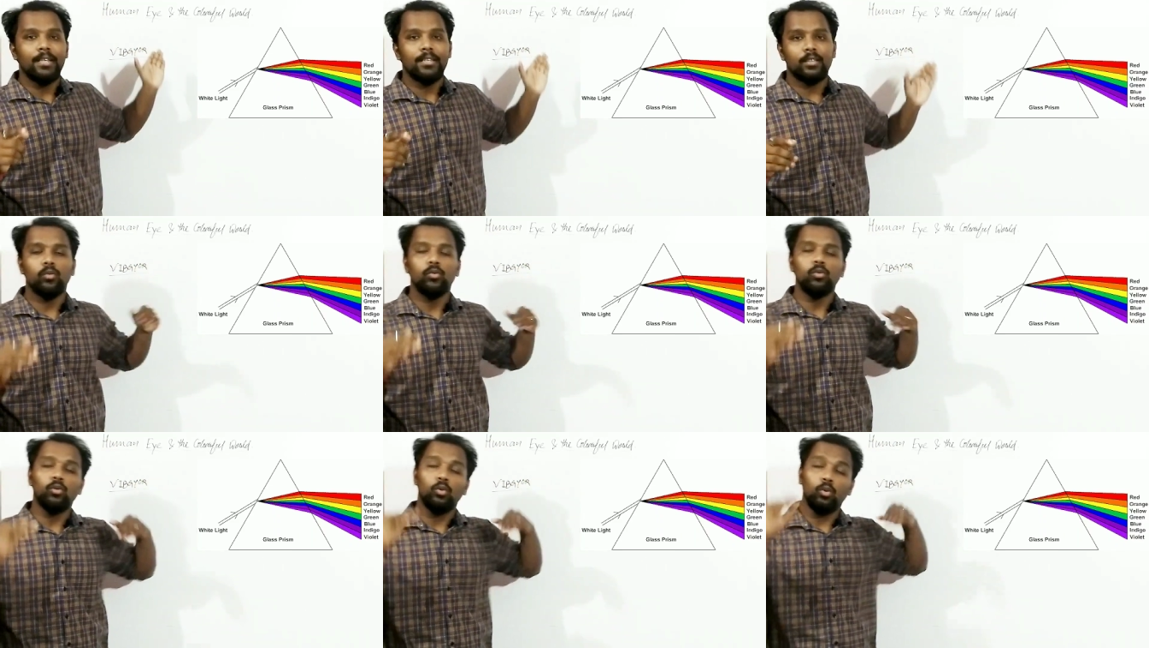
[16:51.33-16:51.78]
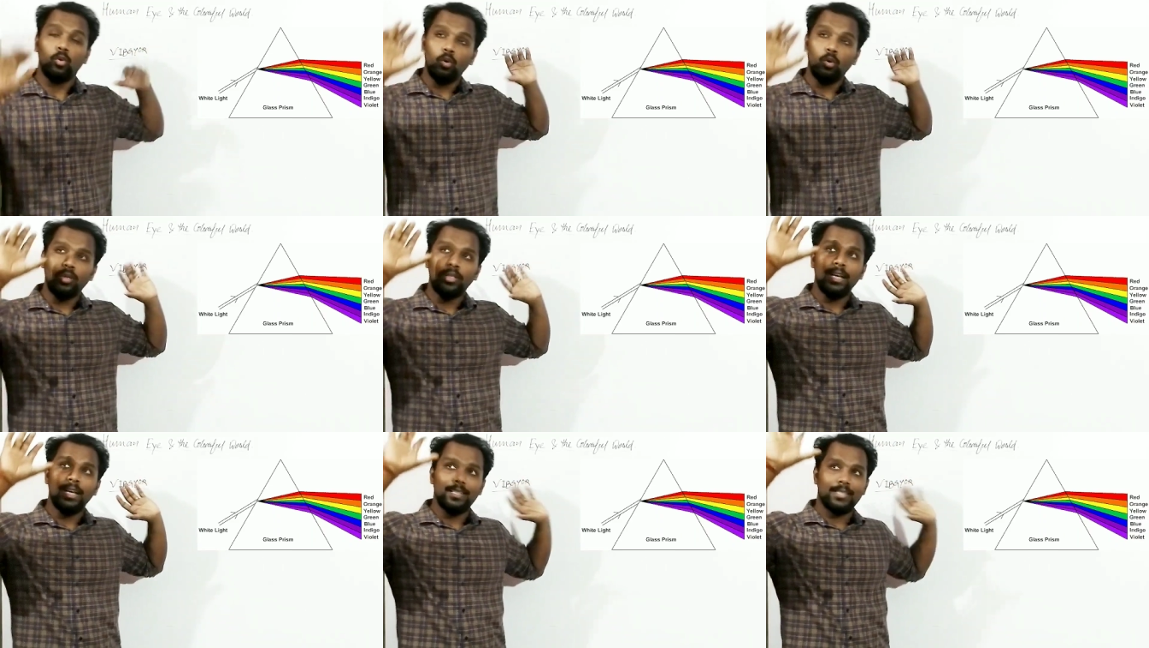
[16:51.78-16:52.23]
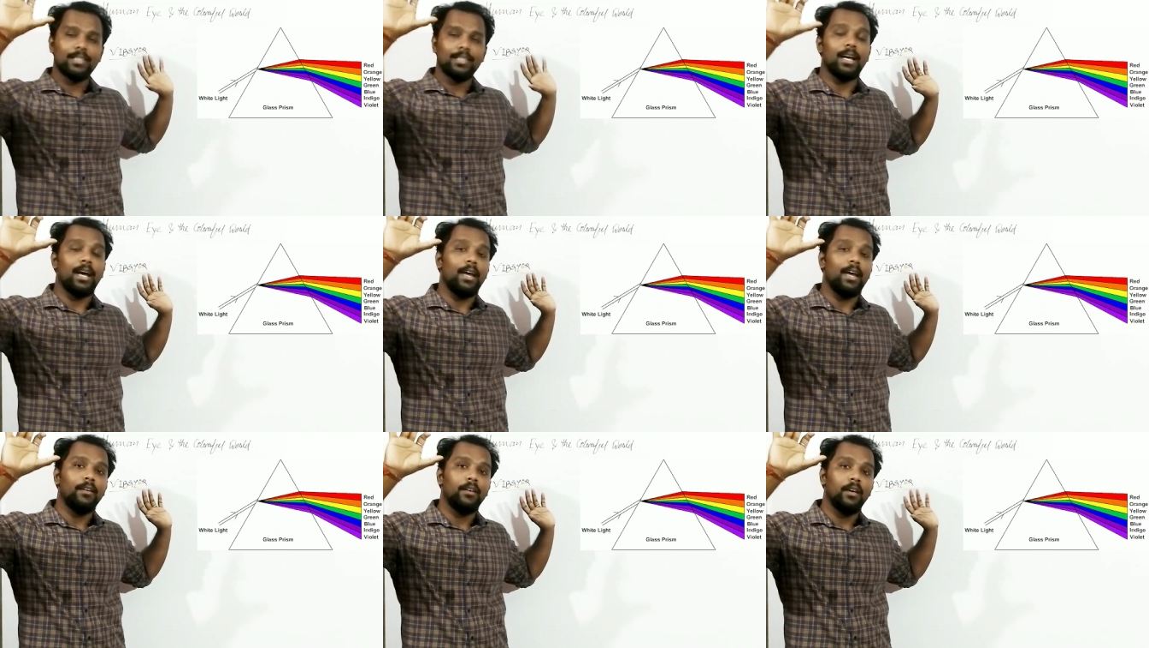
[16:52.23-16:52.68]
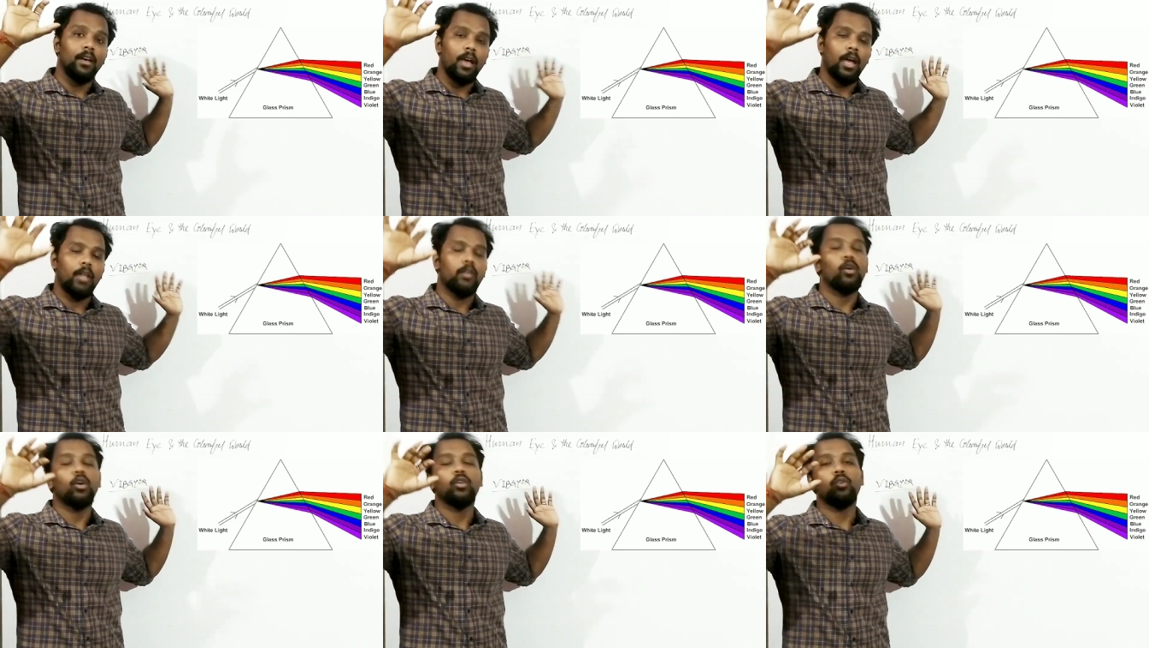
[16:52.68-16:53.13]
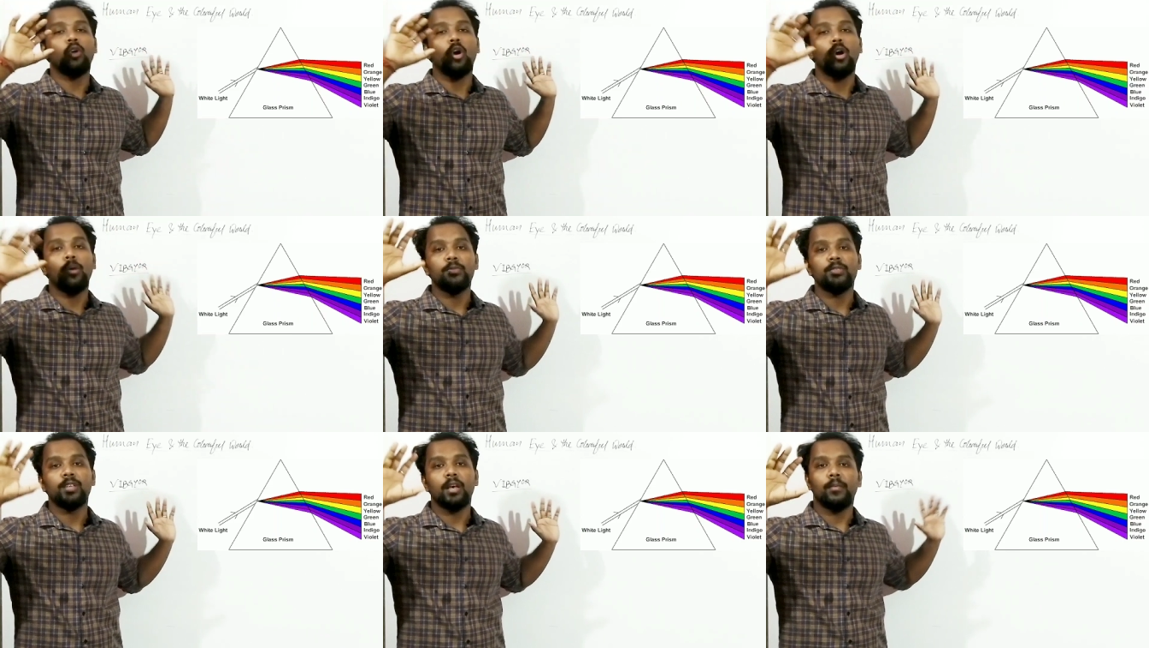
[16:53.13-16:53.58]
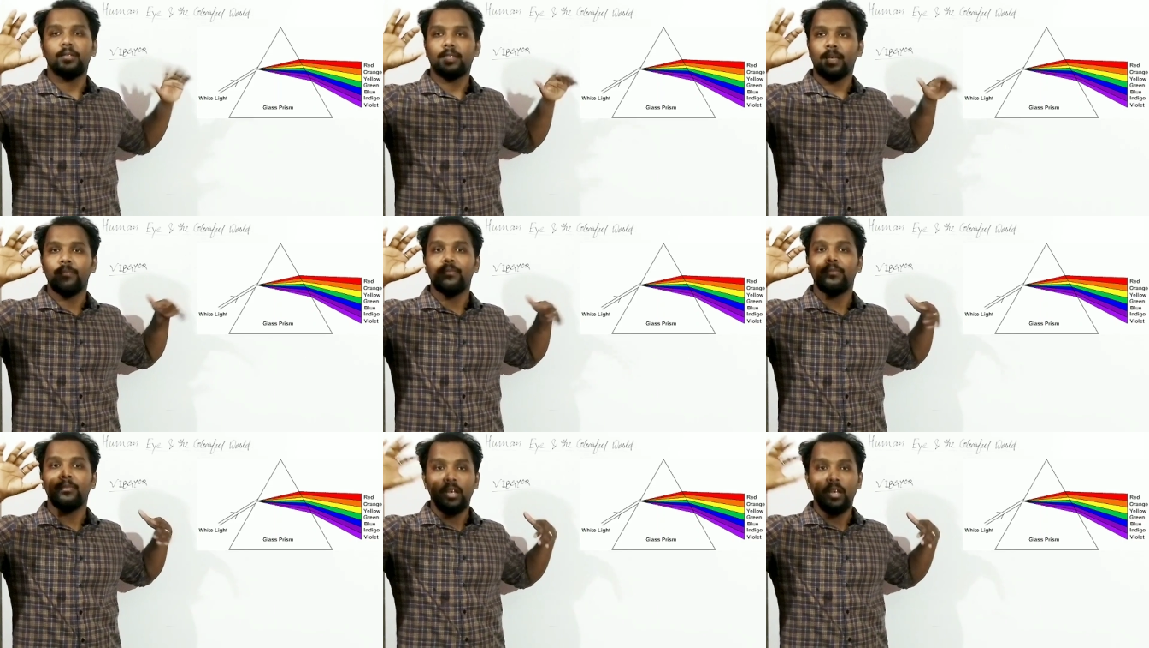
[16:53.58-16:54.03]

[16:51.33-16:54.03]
you look the sky and you're going to observe some